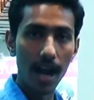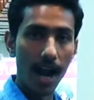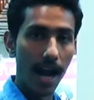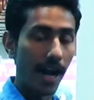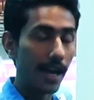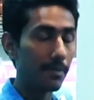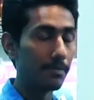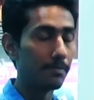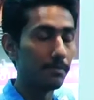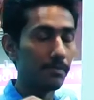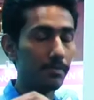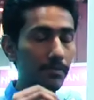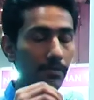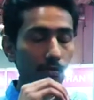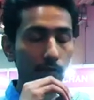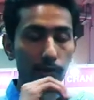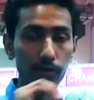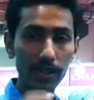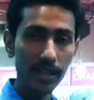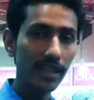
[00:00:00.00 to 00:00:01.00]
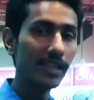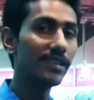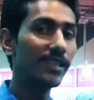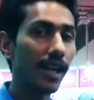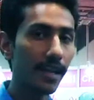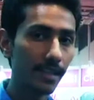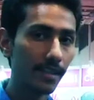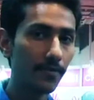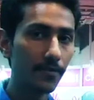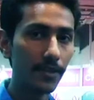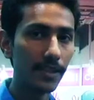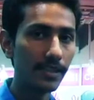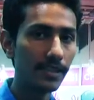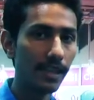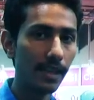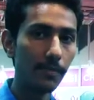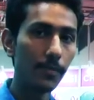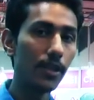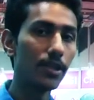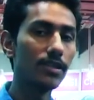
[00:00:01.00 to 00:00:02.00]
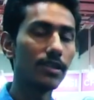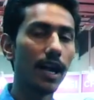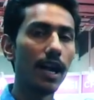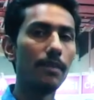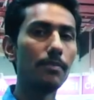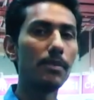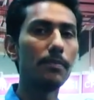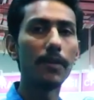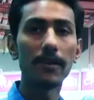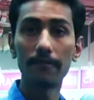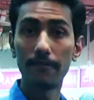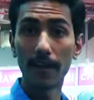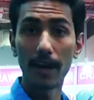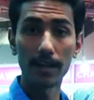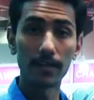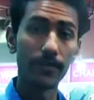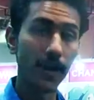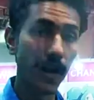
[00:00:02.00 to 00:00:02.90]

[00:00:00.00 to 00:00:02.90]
I'm really excited for this game because I'm a big fan of